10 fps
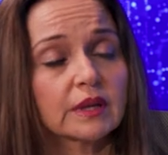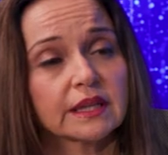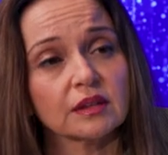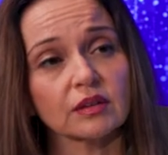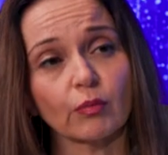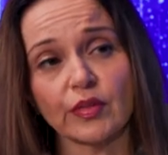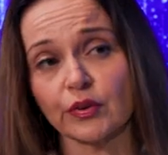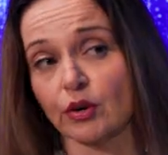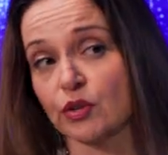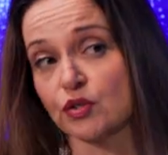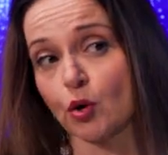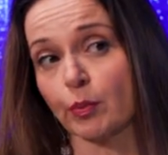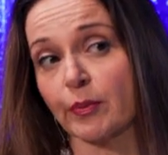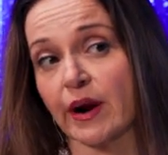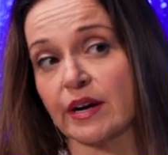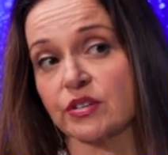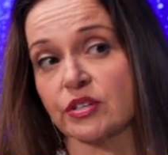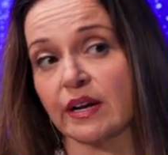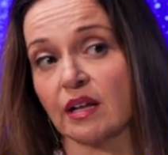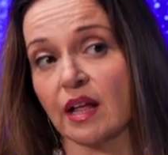really look, whether you're a sole
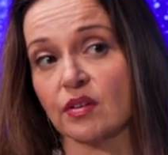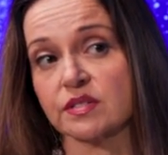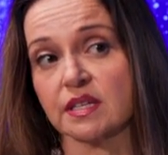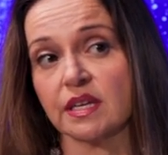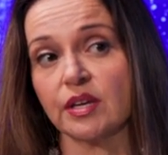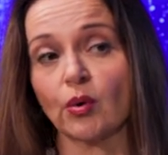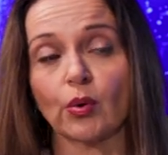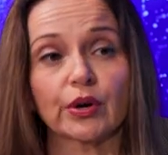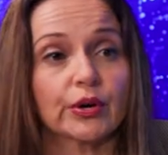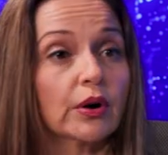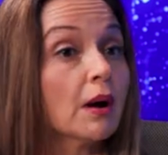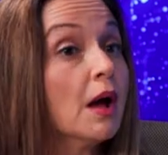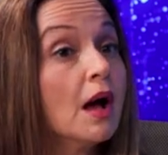proprietor LLC or you're a,